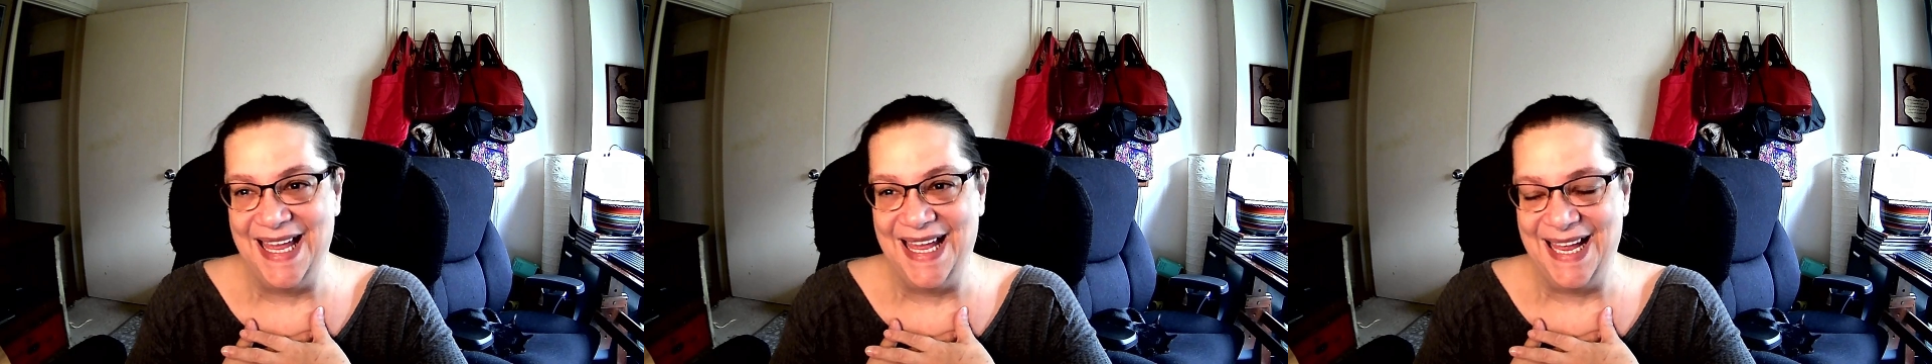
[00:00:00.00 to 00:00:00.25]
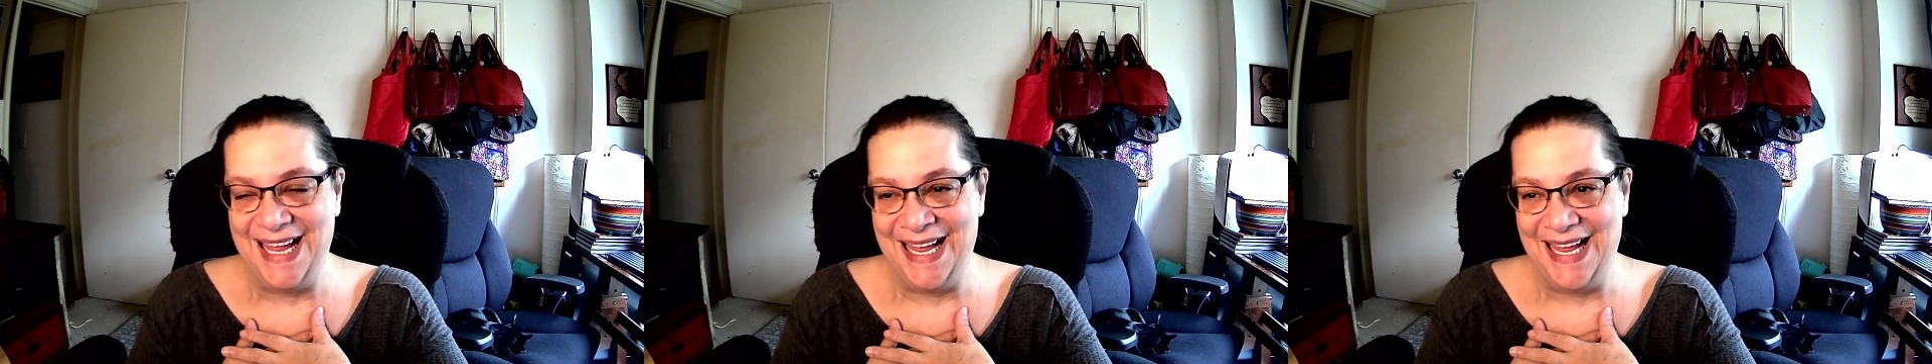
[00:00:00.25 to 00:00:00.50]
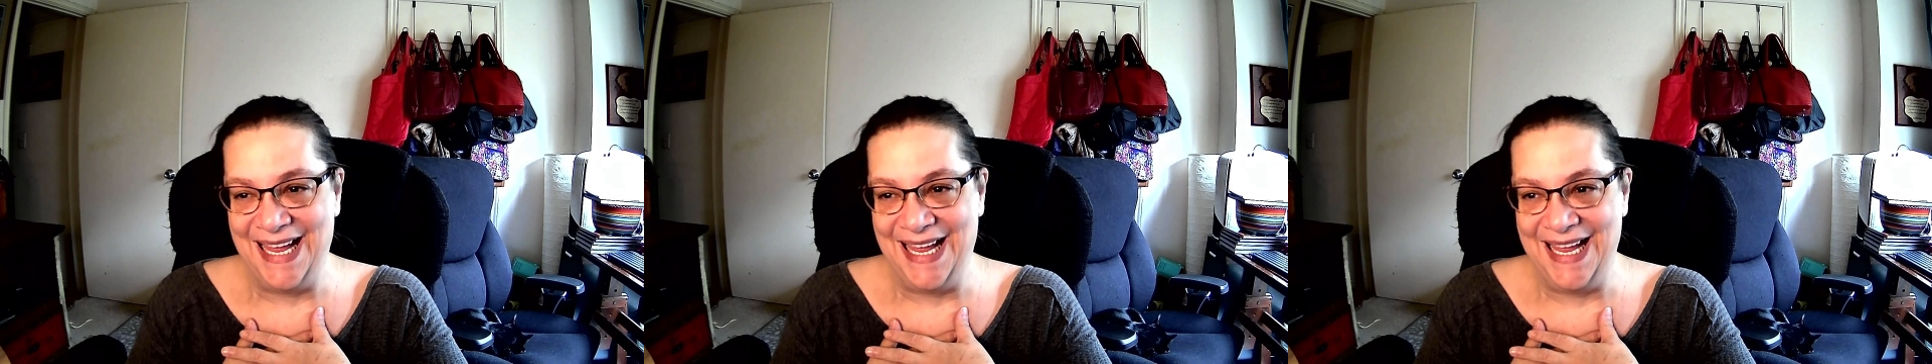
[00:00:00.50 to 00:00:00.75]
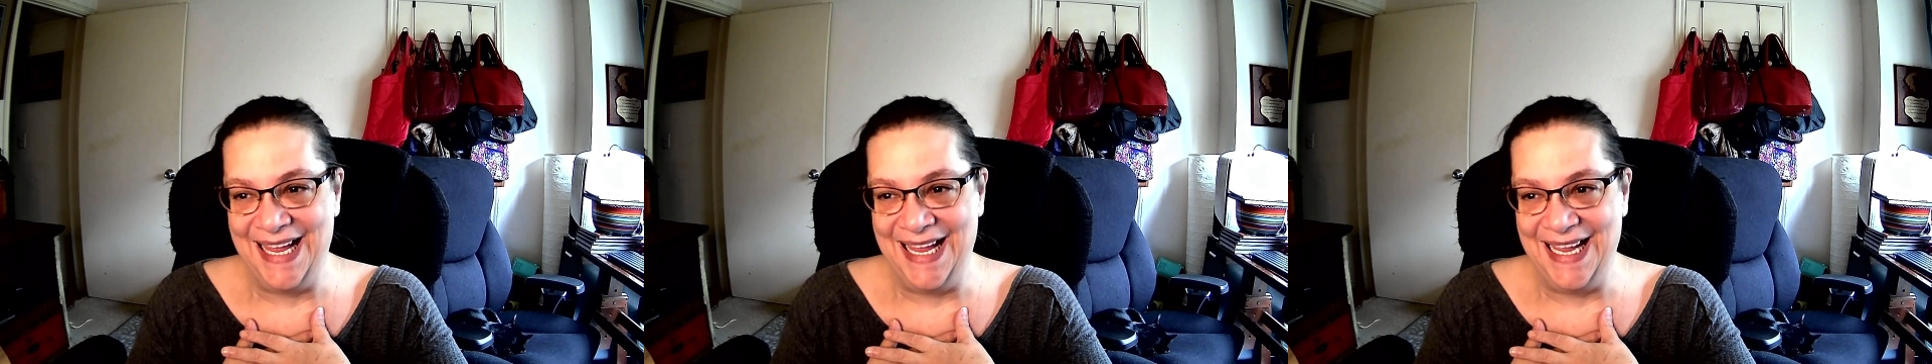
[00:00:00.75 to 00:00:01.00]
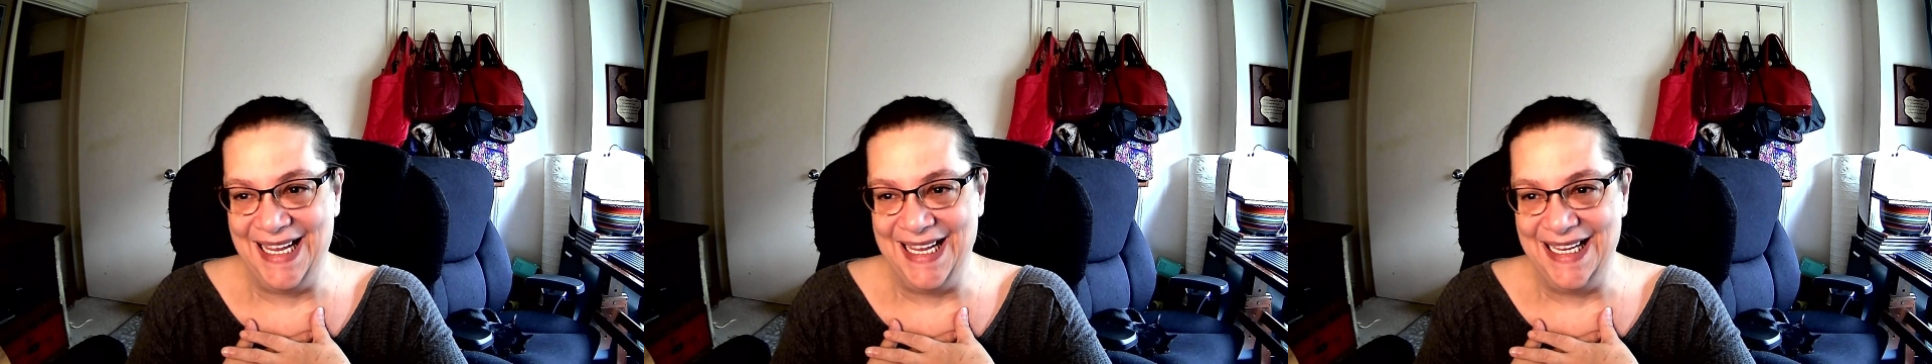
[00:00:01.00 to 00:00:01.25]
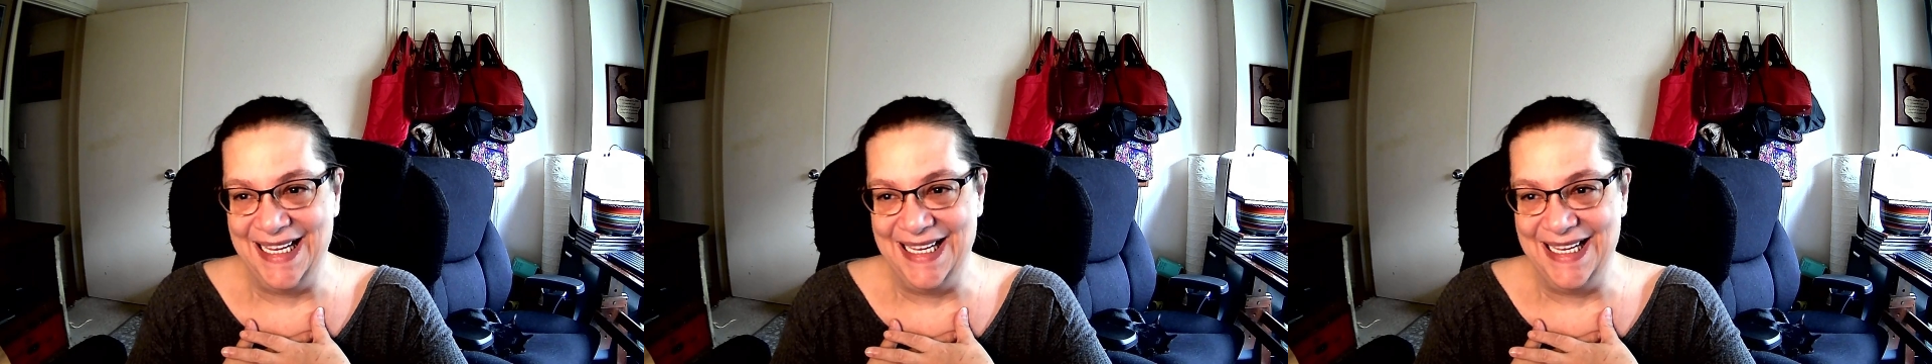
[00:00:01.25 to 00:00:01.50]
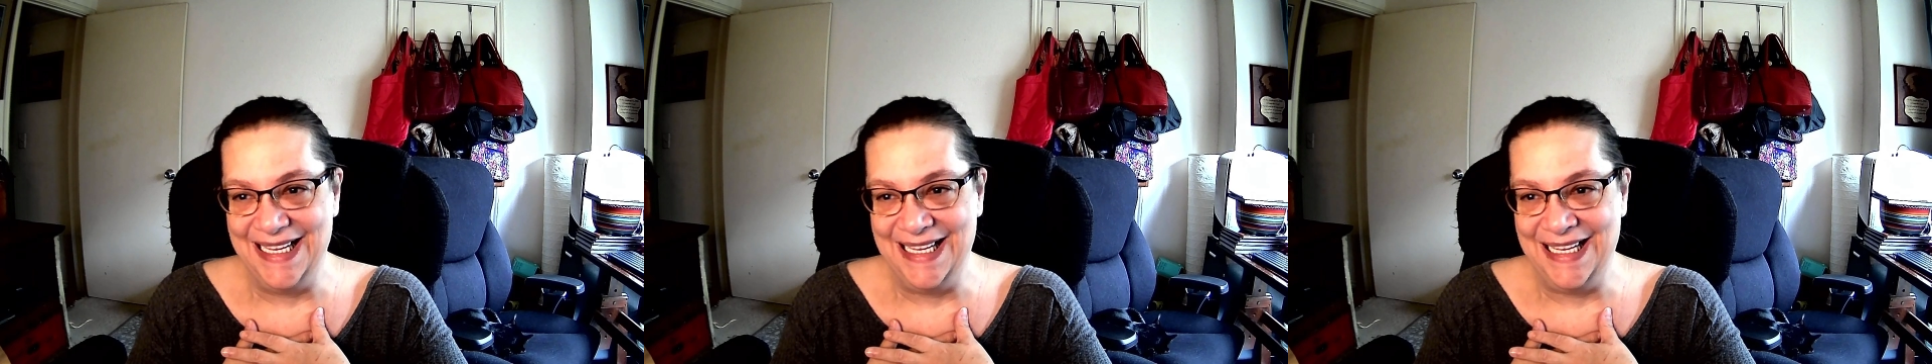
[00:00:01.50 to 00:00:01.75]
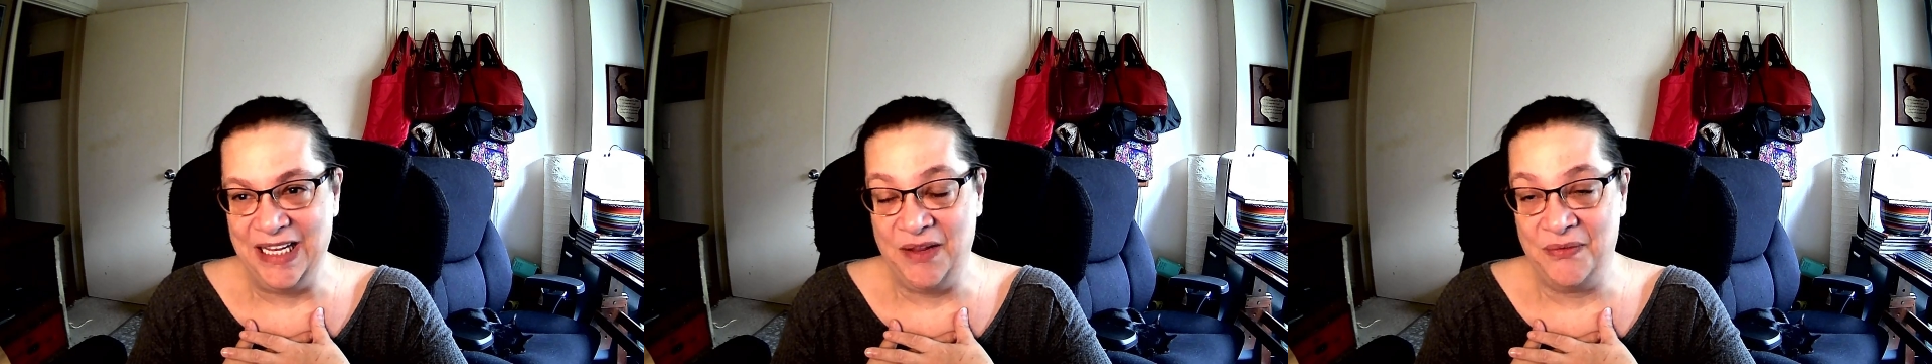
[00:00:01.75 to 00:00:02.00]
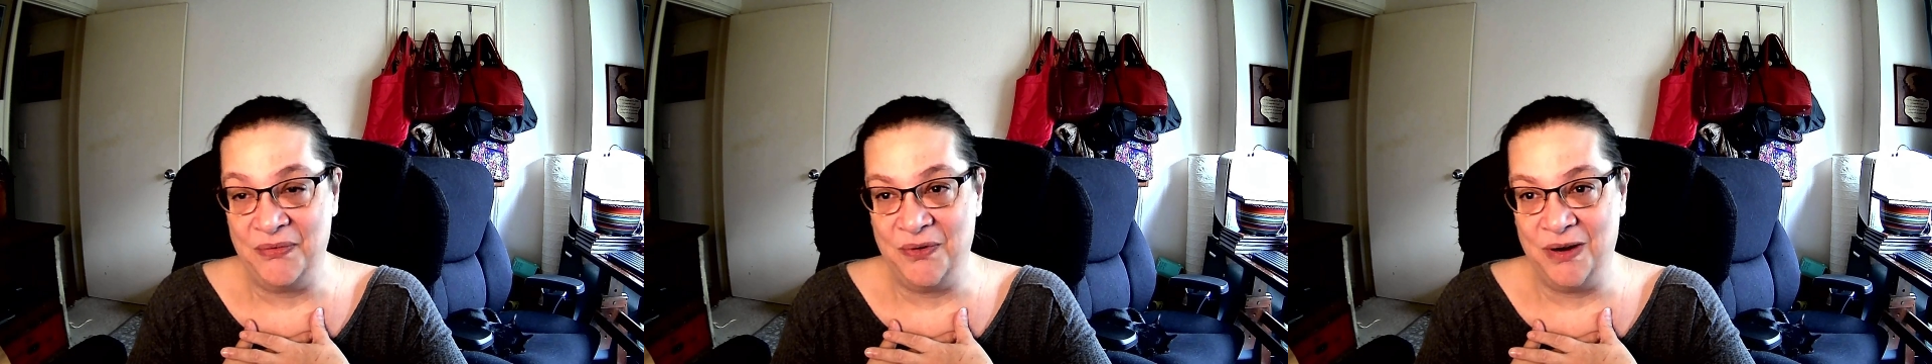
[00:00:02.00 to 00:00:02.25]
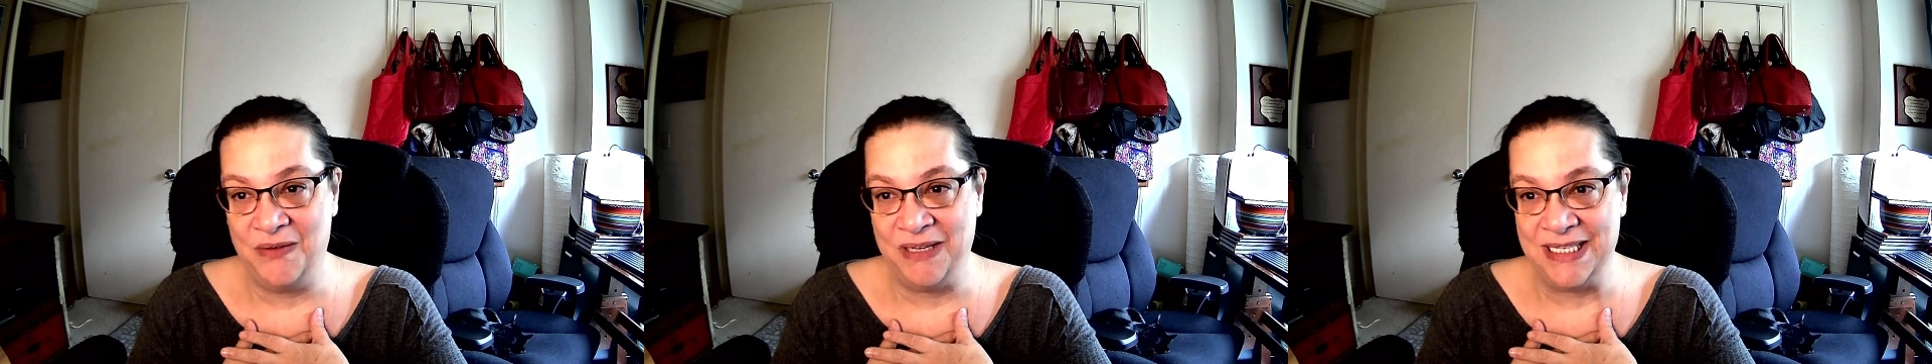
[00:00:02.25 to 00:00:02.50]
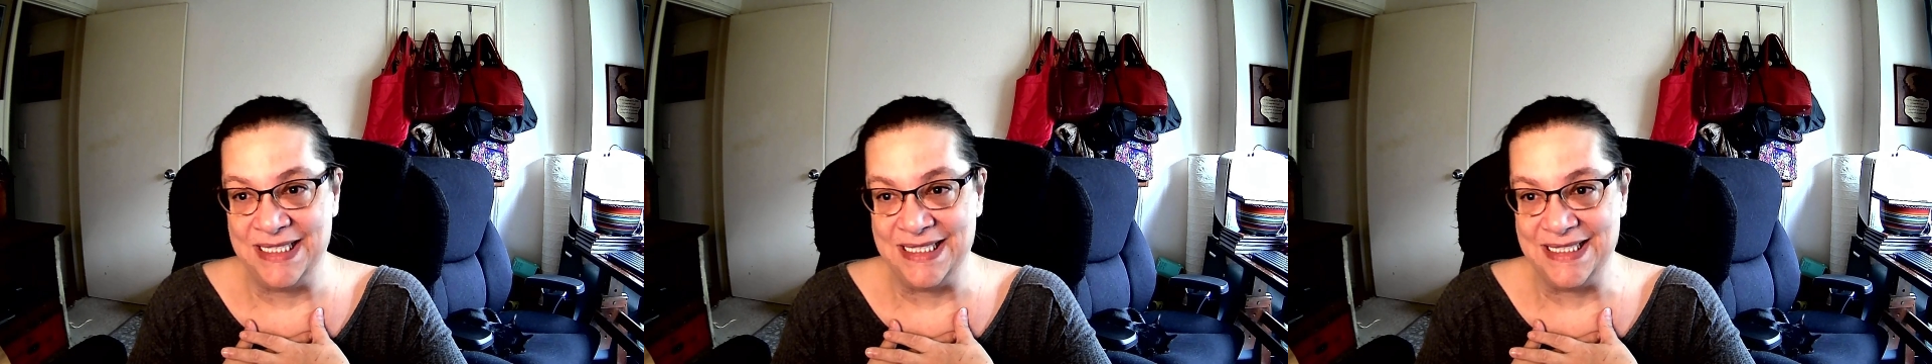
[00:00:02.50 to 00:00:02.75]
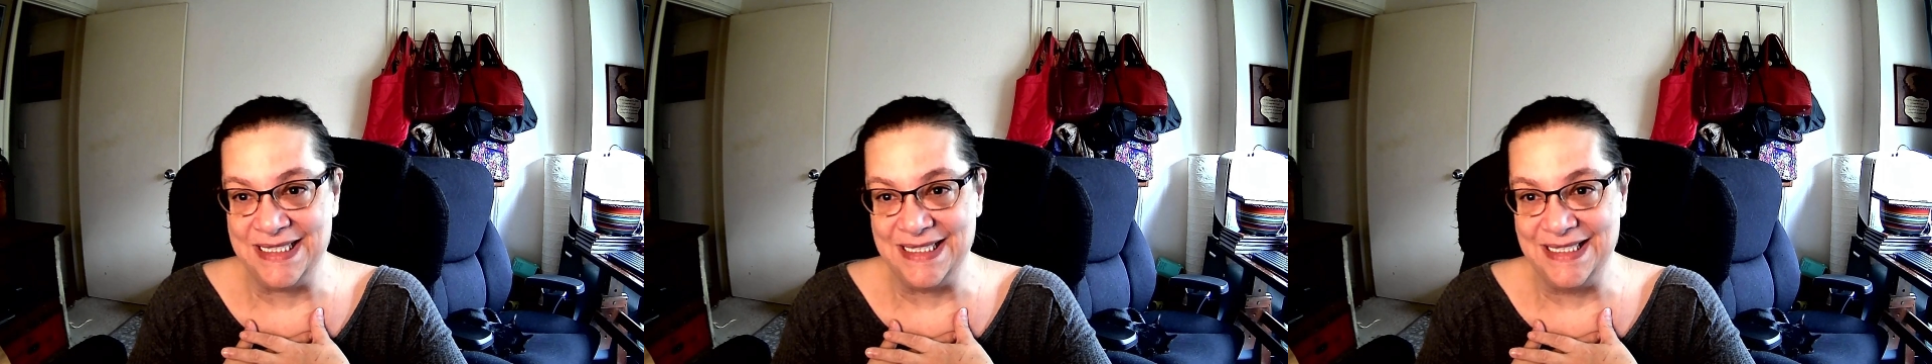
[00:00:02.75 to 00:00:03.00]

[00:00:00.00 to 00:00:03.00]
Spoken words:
Uh, the four of us